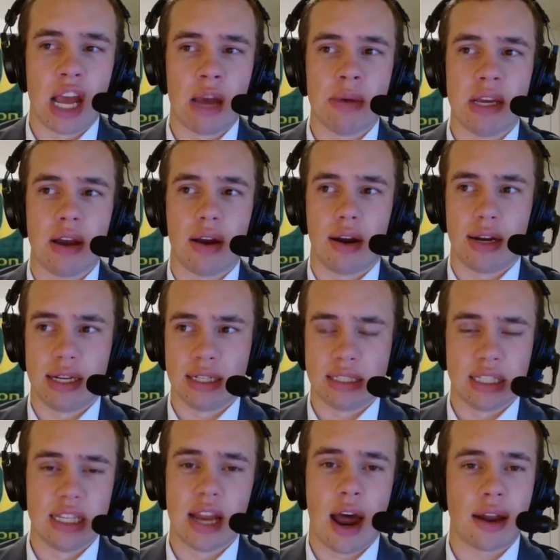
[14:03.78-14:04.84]
Miami,
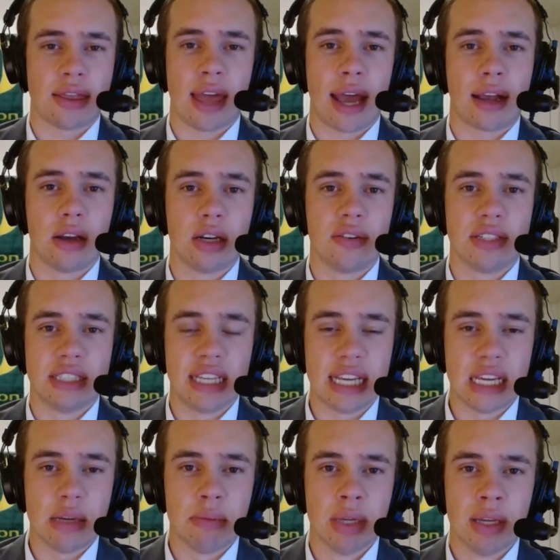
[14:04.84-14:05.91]
is not that good of a
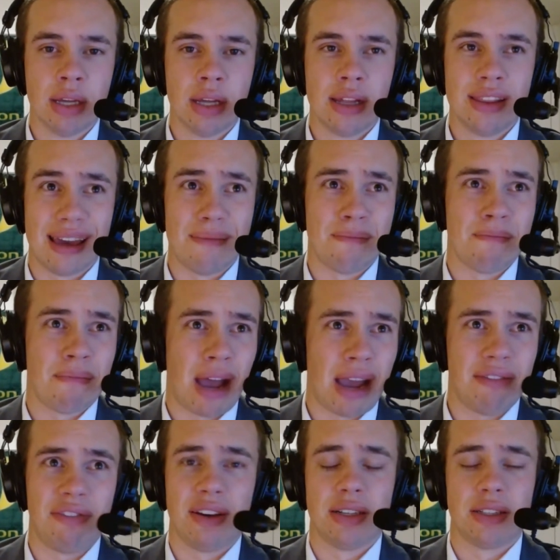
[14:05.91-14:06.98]
team. They
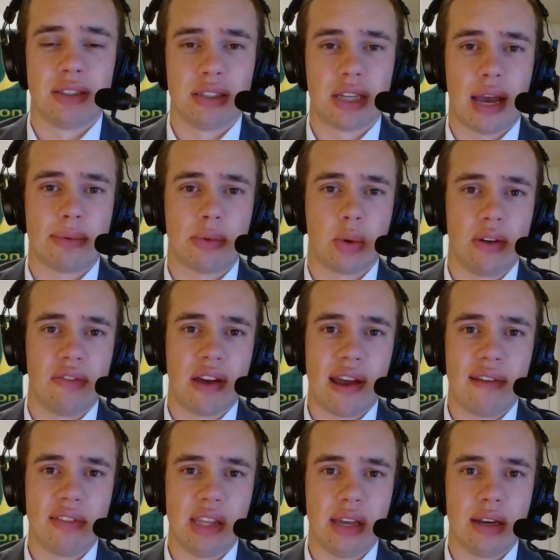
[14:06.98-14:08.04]
might finish in the top
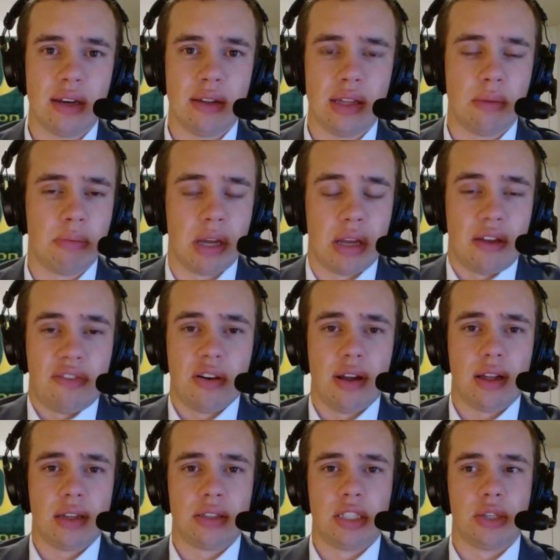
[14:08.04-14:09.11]
25 at the end of the year. But if
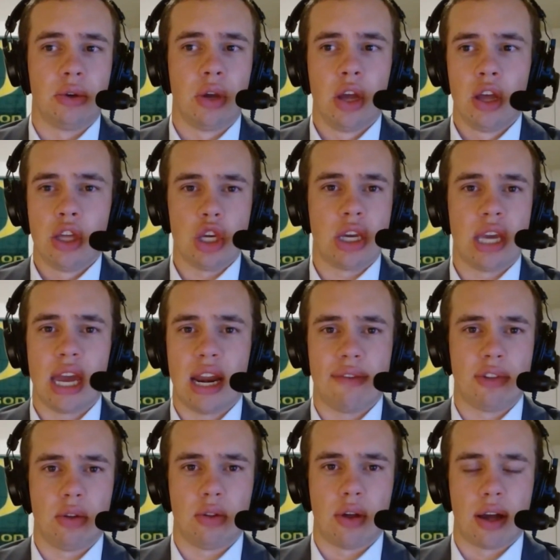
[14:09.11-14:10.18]
you're LSU, you can't
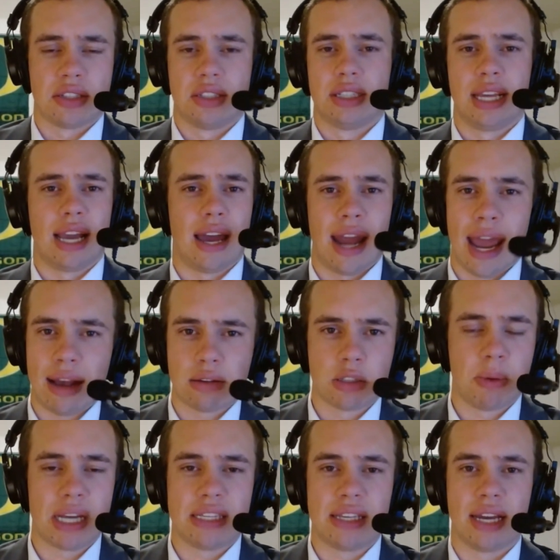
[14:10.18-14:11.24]
have two losses. They got
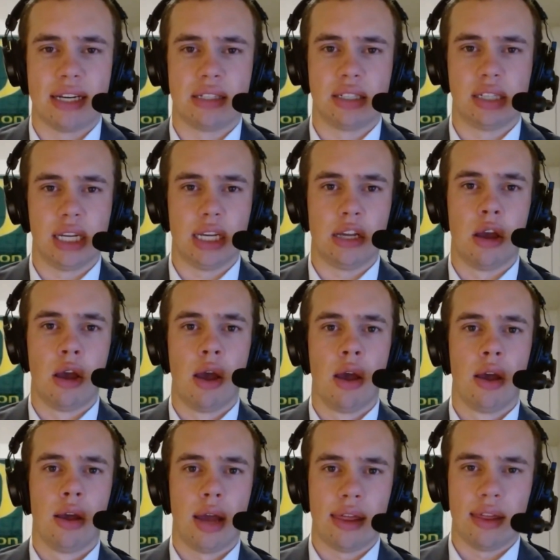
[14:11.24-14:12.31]
housed by Tennessee,
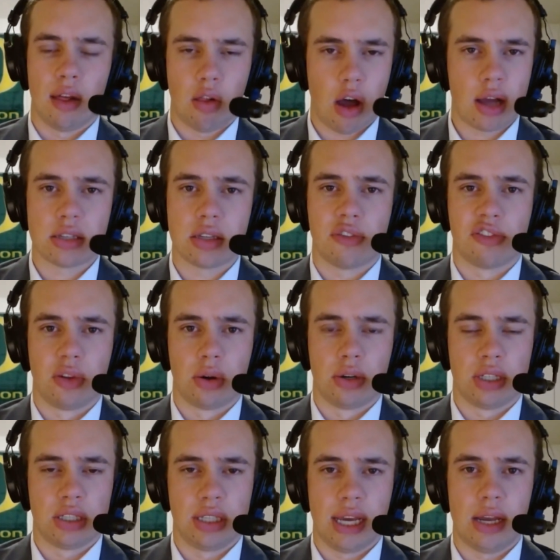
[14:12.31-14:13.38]
and they lost to
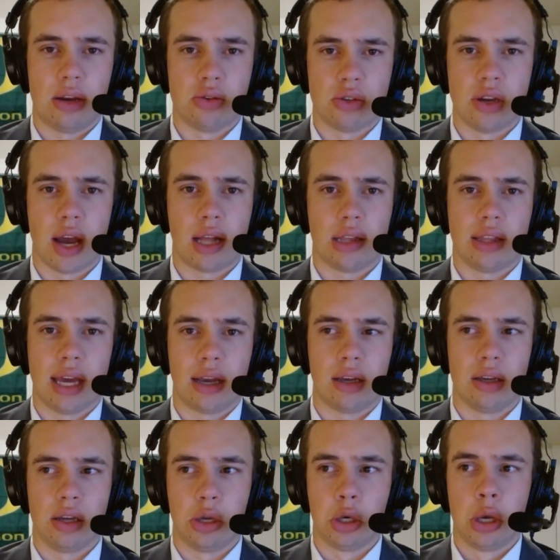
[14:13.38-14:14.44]
Florida State, who's not that
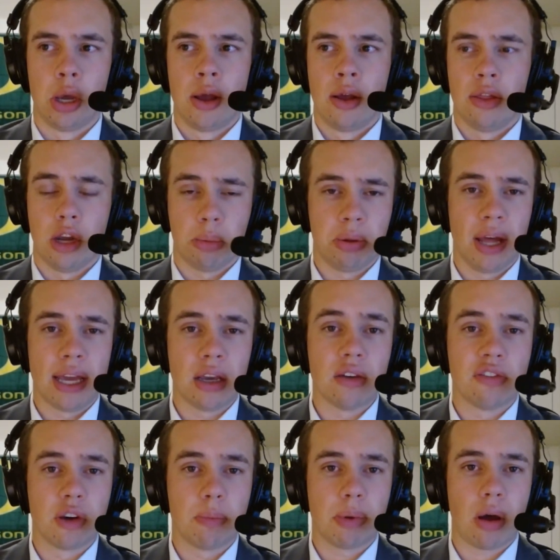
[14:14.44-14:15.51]
good. They're playing
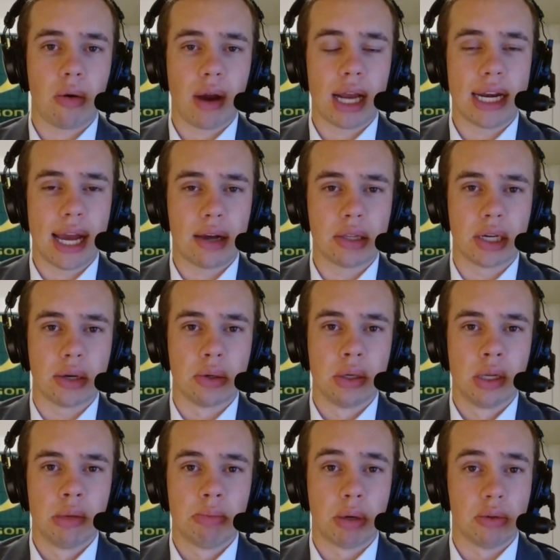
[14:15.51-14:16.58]
good football right now, though.
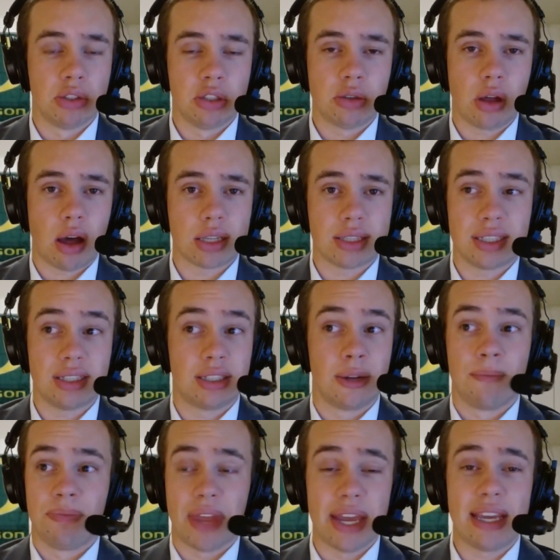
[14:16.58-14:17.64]
But with two losses,
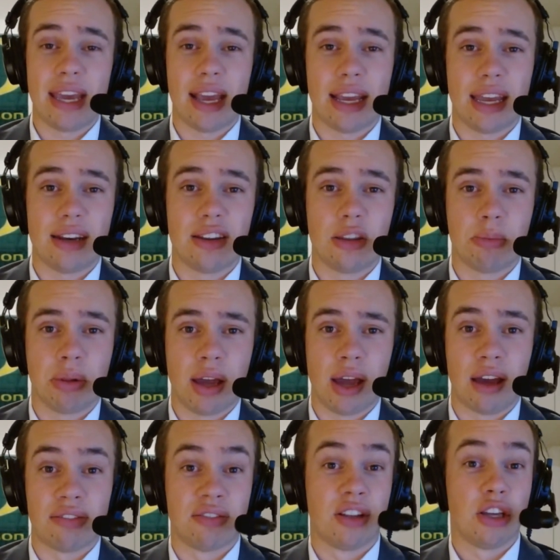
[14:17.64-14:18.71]
they can't get into the
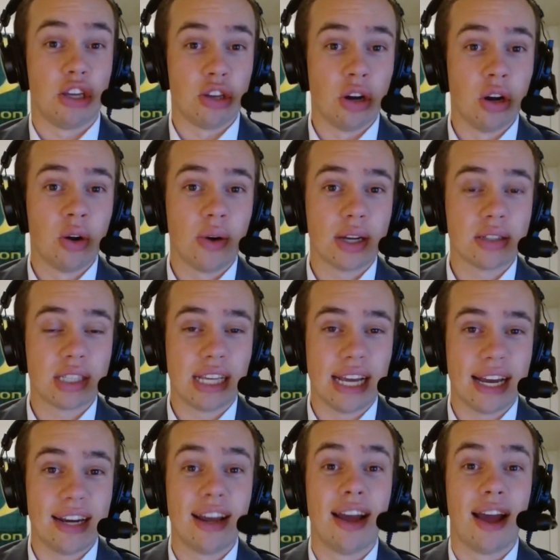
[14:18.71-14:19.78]
playoff. You know who else
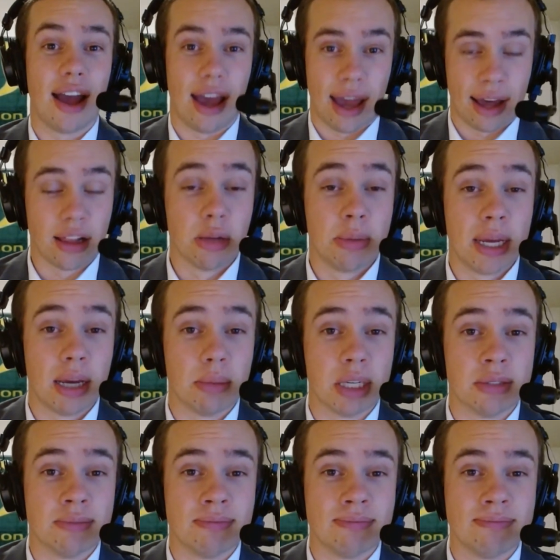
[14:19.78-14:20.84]
can?
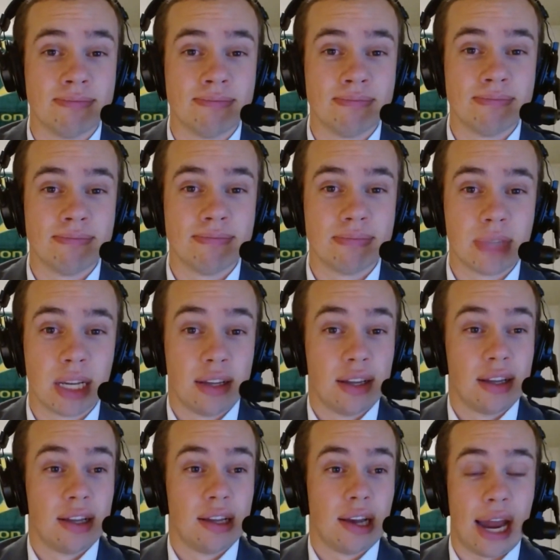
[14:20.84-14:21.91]
Alabama.
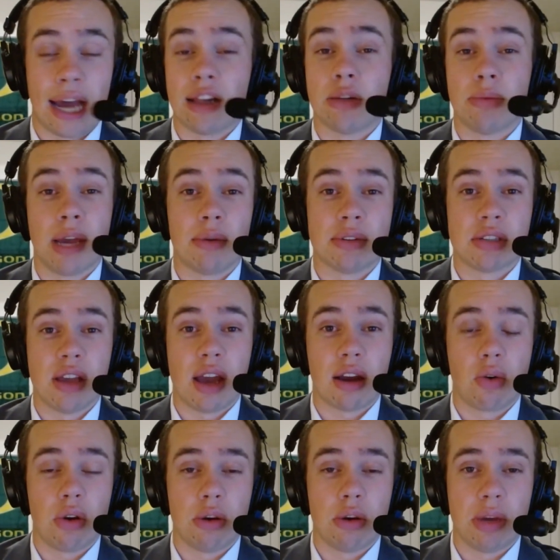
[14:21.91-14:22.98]
Alabama's
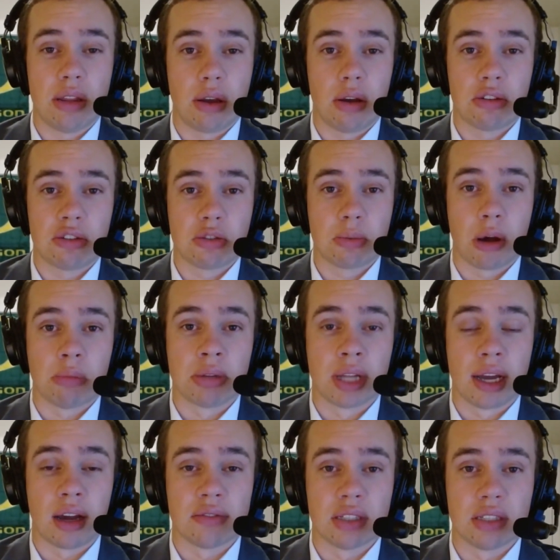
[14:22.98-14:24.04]
not going to be in the college football
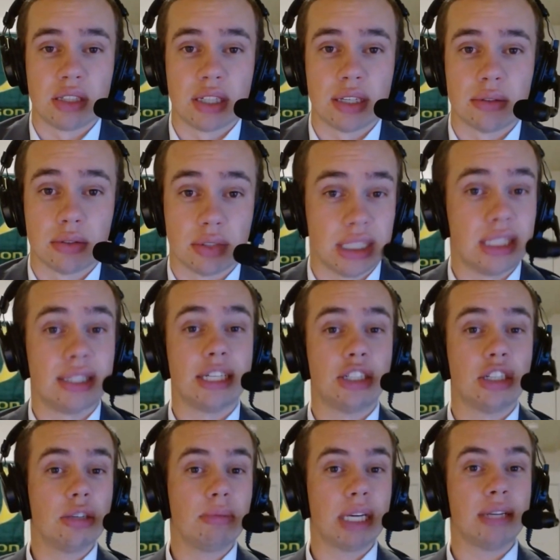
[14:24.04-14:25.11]
playoff this year. At least they
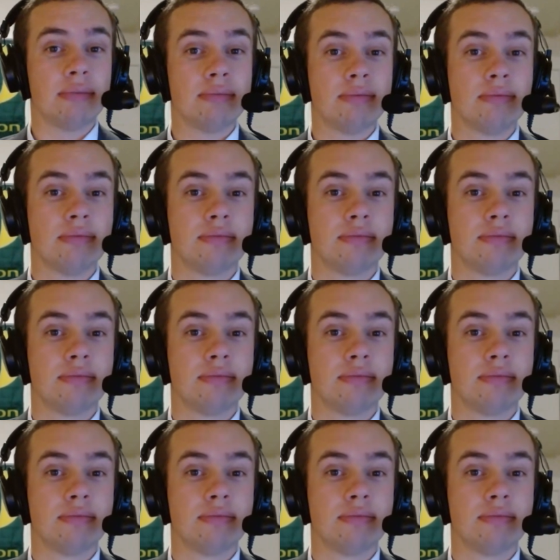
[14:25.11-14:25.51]
shouldn't be.